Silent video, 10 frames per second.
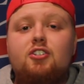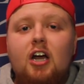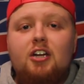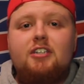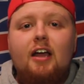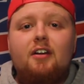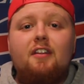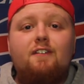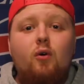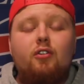Josh Allen in
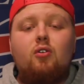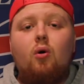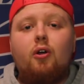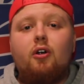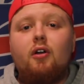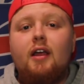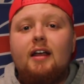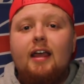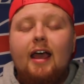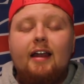the fourth quarter
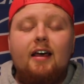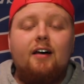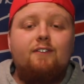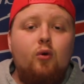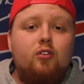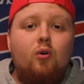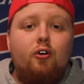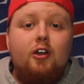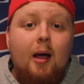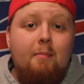had a fourth
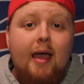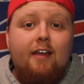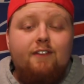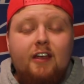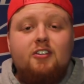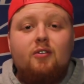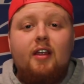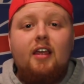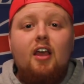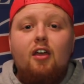quarter comeback victory,